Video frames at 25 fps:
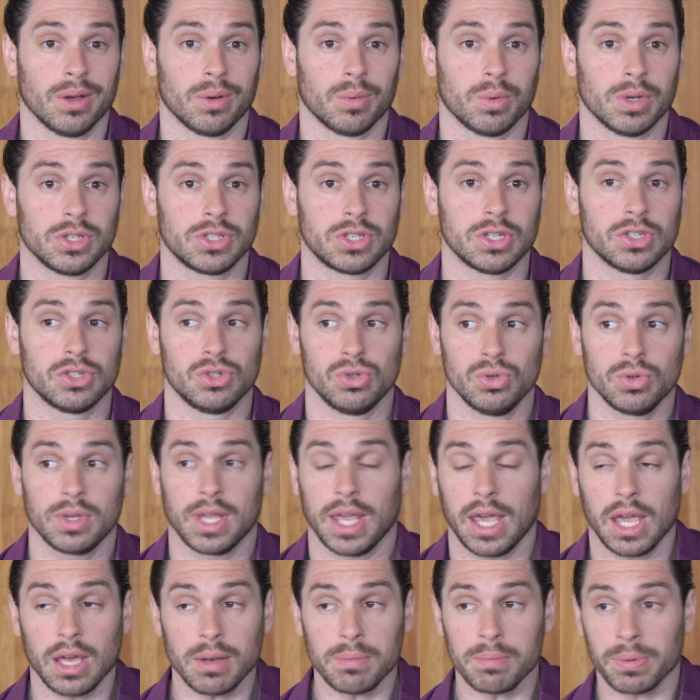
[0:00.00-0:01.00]
Which is, you
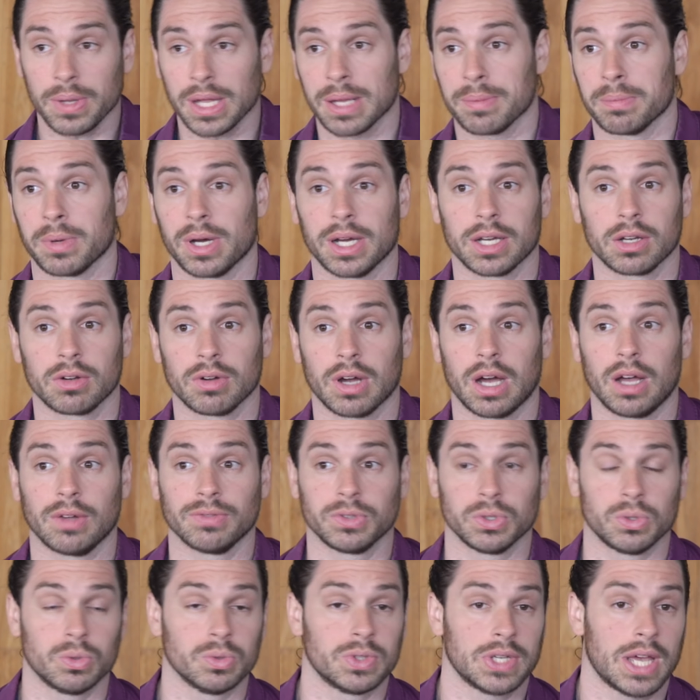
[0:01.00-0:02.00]
can play
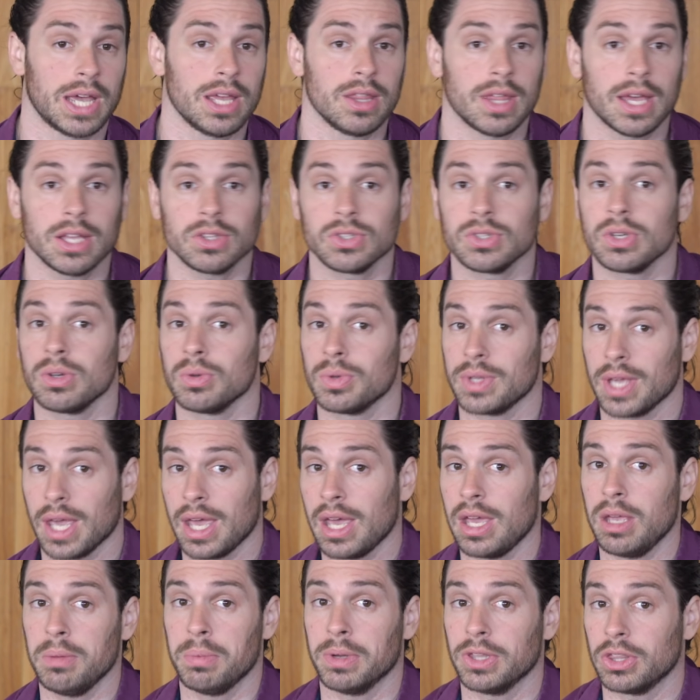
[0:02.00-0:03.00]
Minecraft all day, that's
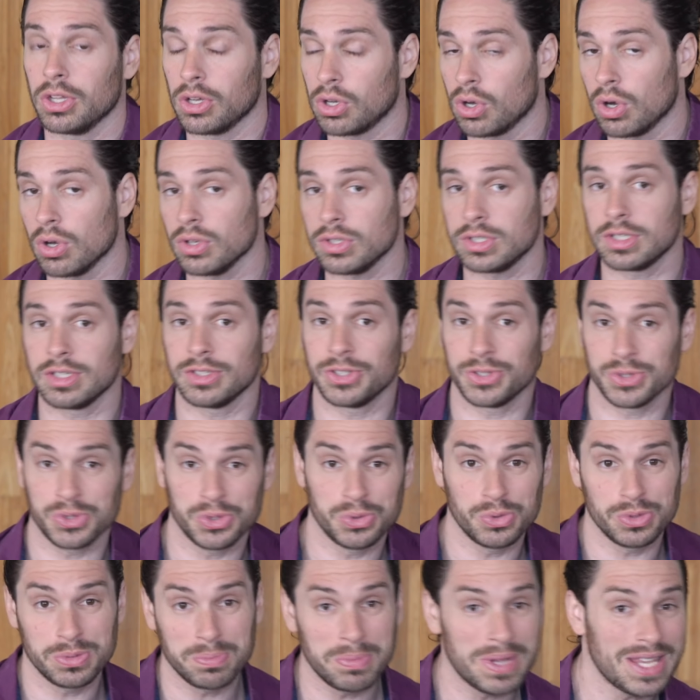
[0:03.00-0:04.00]
okay, but the cost is you
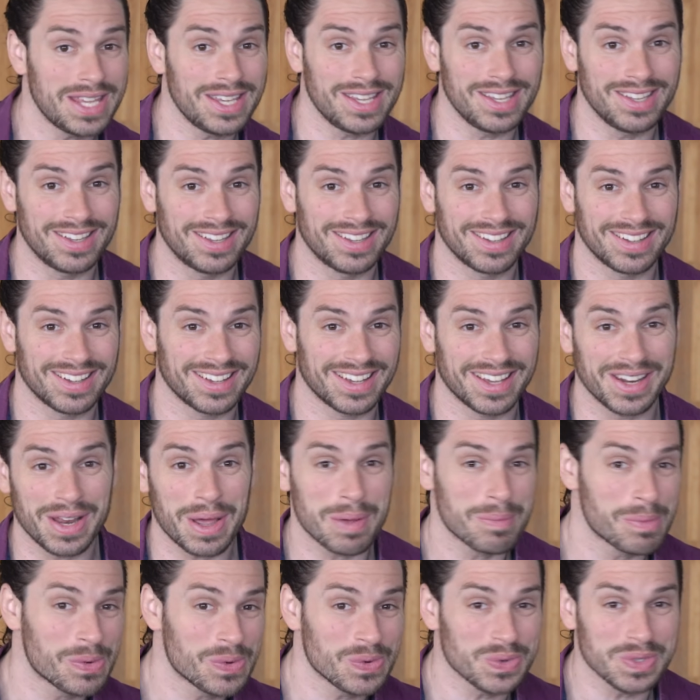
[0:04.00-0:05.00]
lose me, and
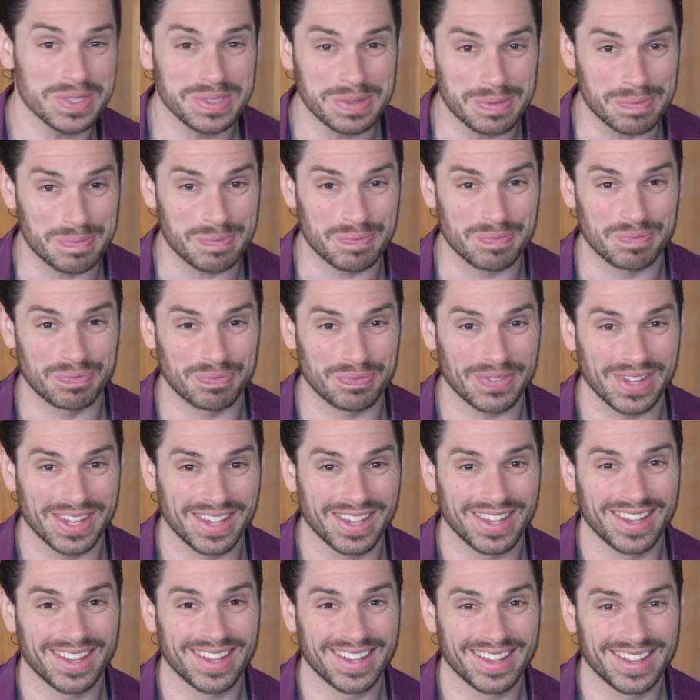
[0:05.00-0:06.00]
I'm awesome.
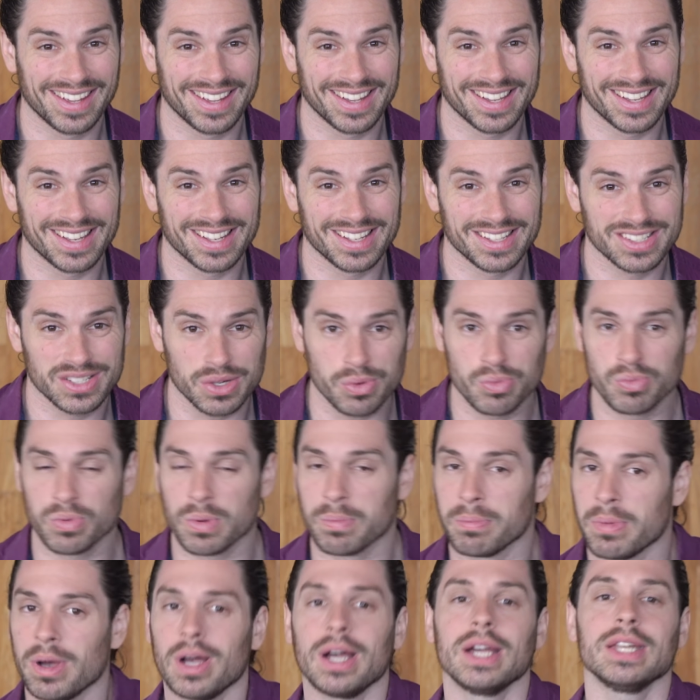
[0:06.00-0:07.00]
So
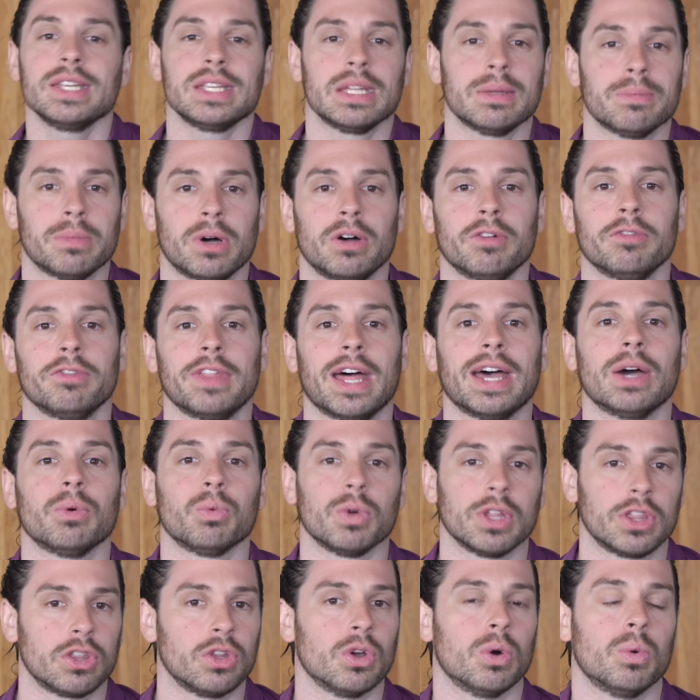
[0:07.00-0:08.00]
remind him of
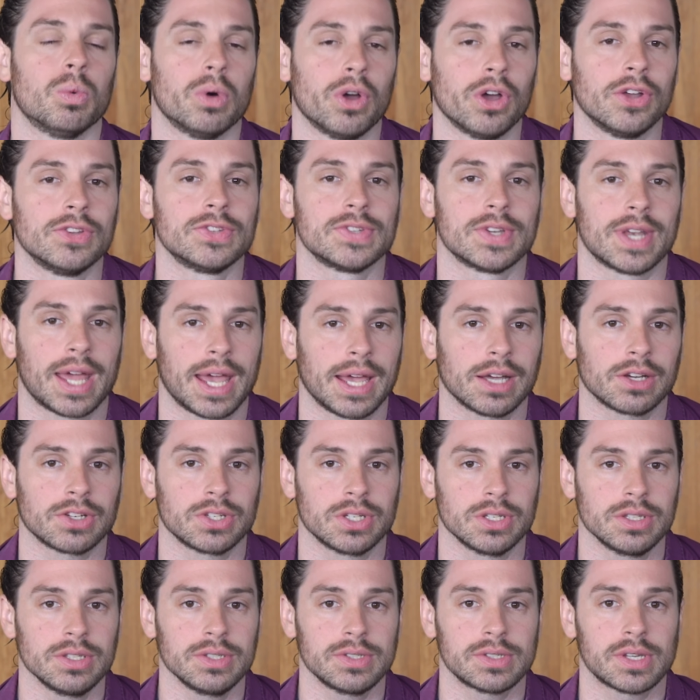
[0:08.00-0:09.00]
that with your words and
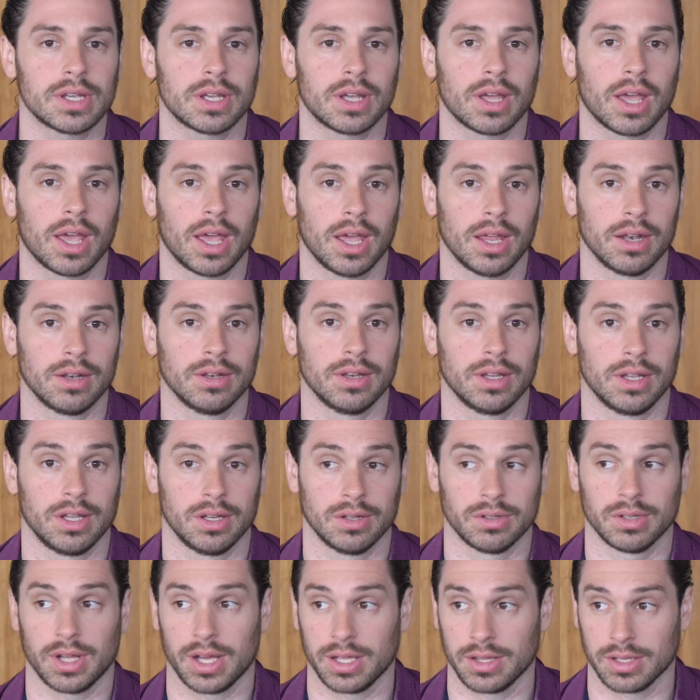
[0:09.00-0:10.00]
actions, and
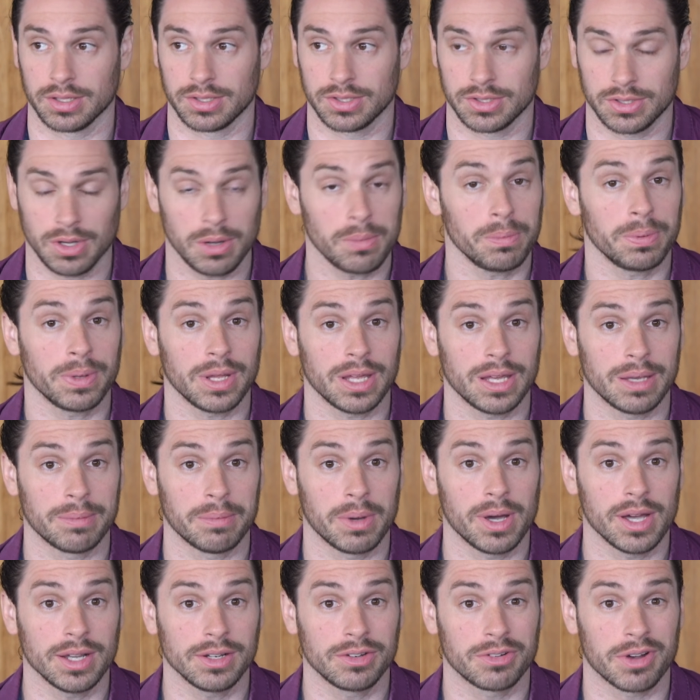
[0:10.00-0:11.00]
he'll either stop playing
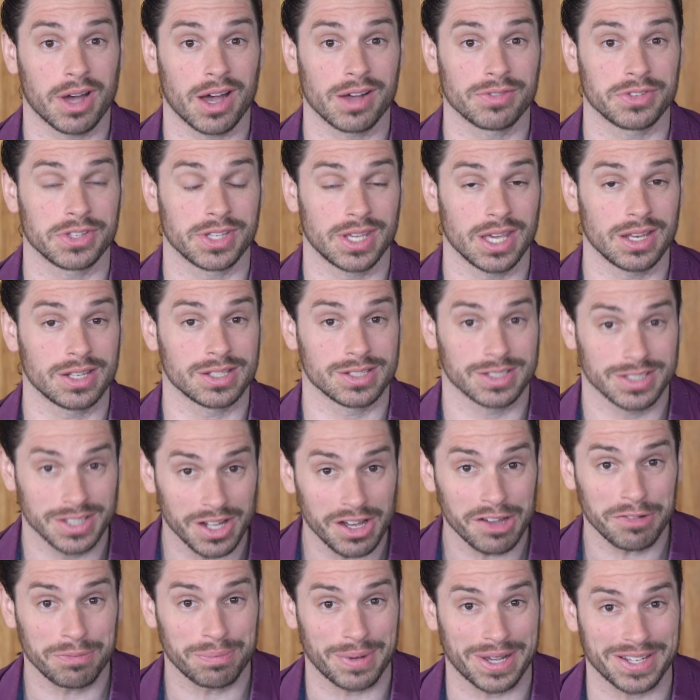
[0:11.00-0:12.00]
Minecraft and get his
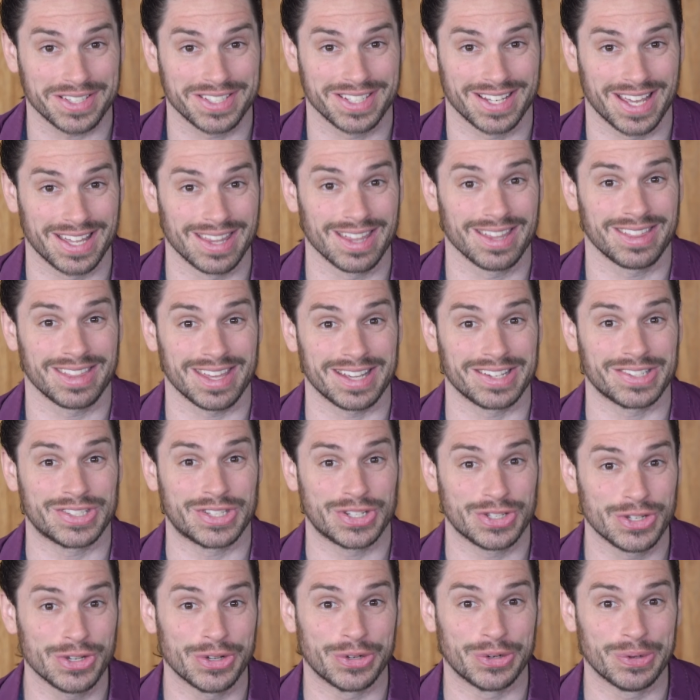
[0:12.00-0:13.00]
life back together thanks
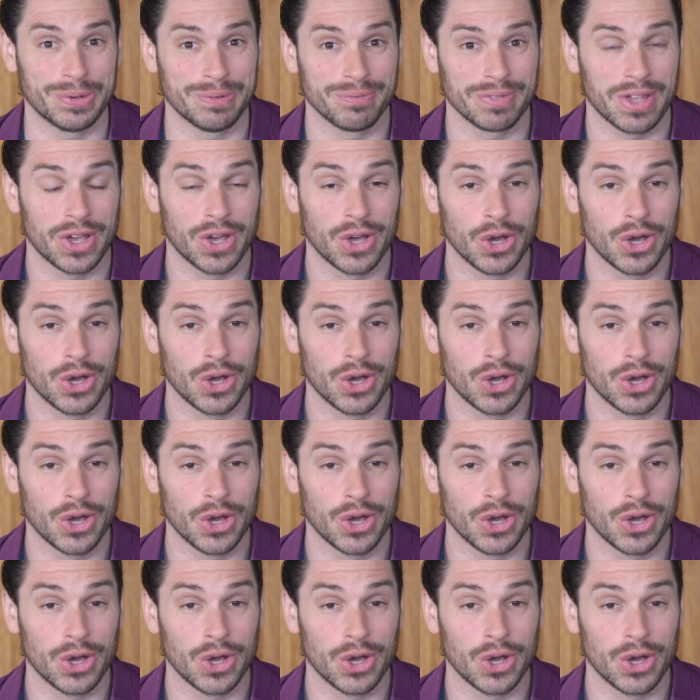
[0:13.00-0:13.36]
to you,